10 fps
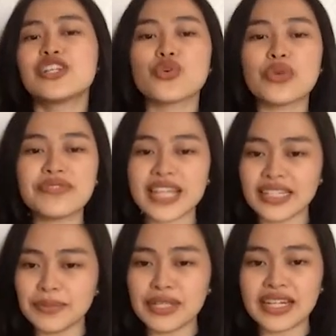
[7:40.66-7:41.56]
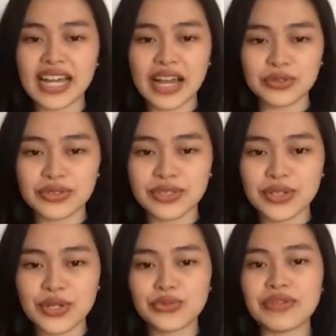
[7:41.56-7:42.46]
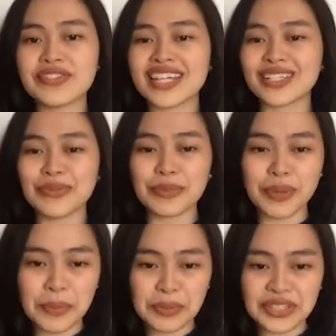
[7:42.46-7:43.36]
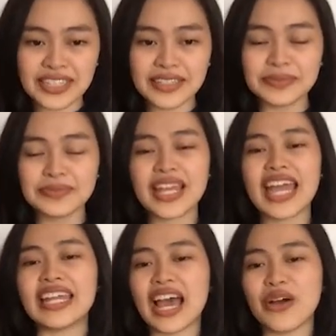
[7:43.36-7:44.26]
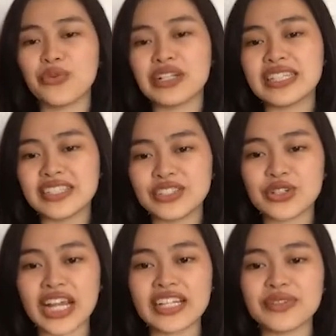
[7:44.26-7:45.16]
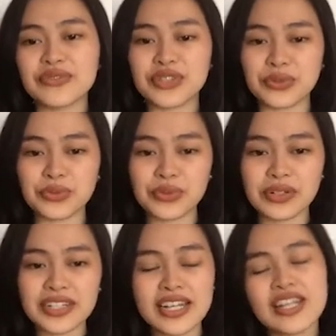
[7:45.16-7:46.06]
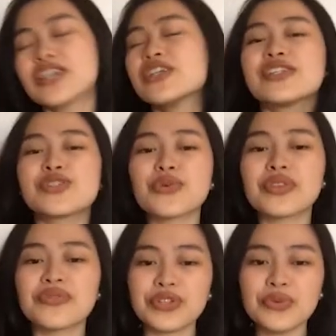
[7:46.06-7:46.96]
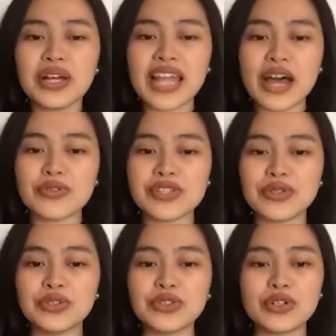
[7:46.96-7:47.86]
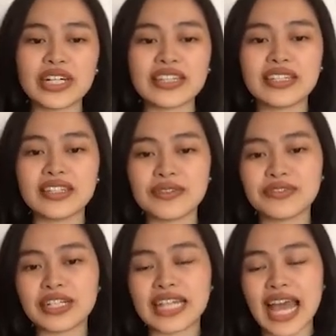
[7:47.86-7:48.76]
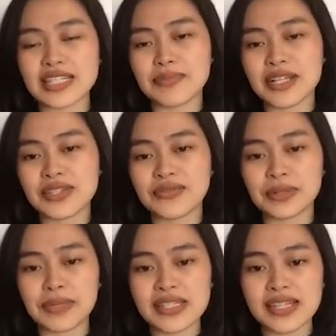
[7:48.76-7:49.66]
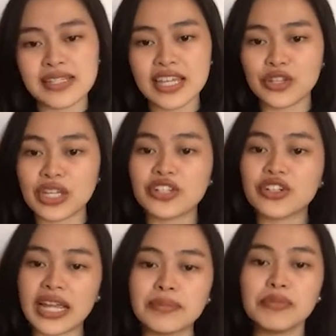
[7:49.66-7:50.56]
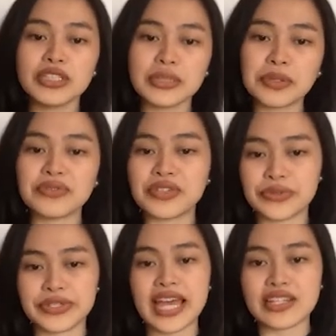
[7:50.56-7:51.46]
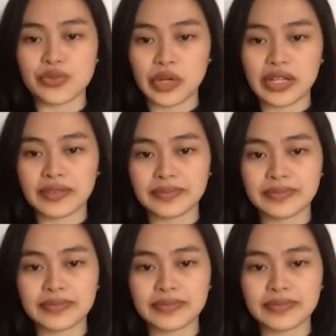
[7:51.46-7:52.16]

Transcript: So we've set up the account, we've set up the property, and now we'll need to create a view. So the view allows you to look at the different aspects of your business, and you can create multiple views as well.